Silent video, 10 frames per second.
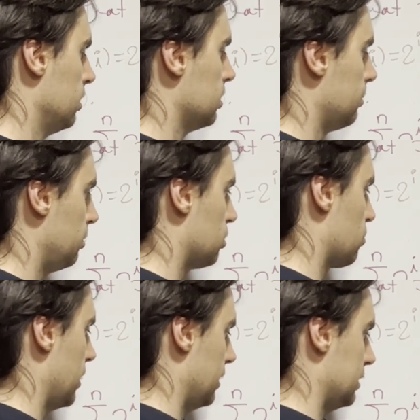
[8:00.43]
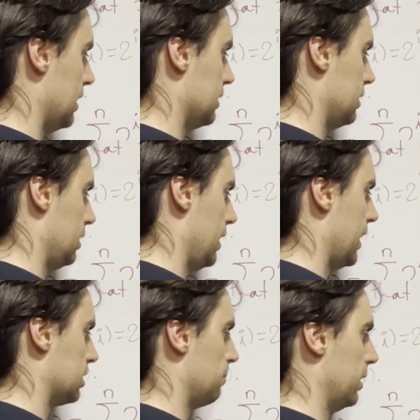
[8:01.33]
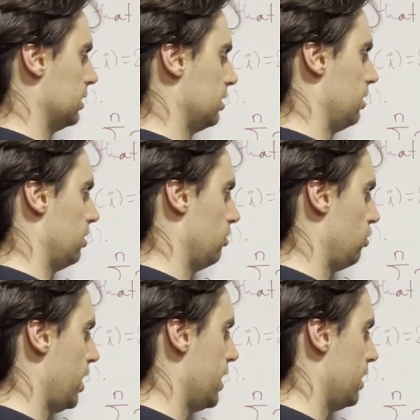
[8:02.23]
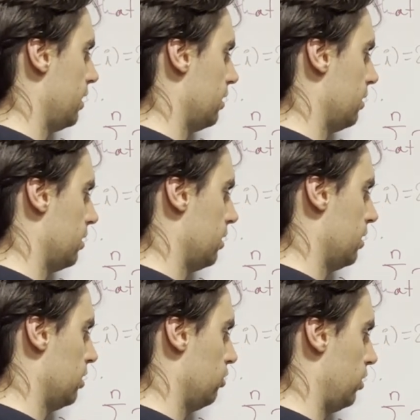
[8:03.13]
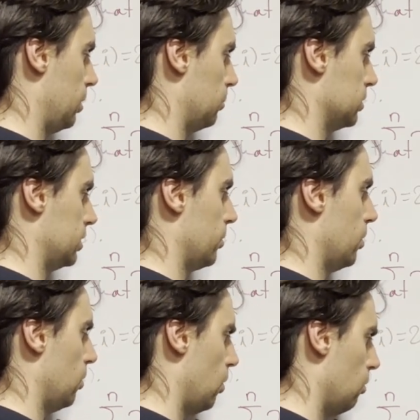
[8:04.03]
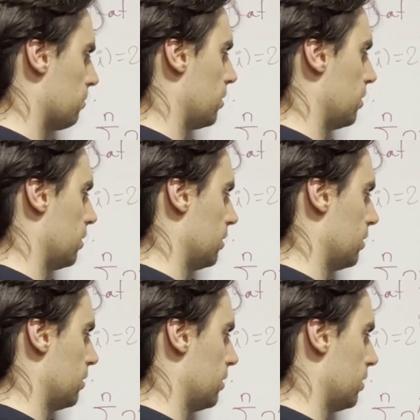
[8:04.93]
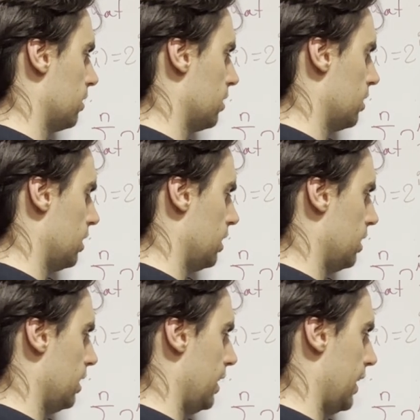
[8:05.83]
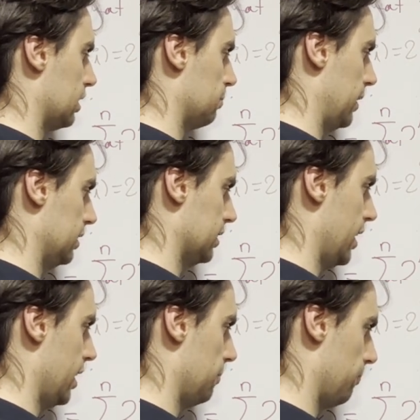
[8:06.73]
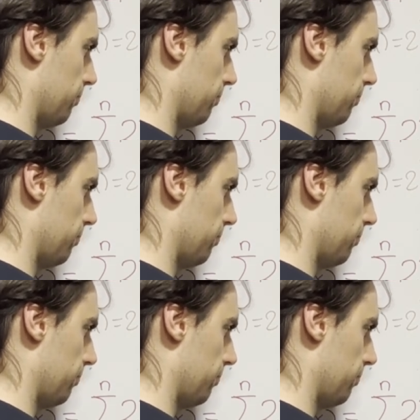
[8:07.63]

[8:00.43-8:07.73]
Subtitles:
so let me just write this as x minus j, j equals 0 over x minus I.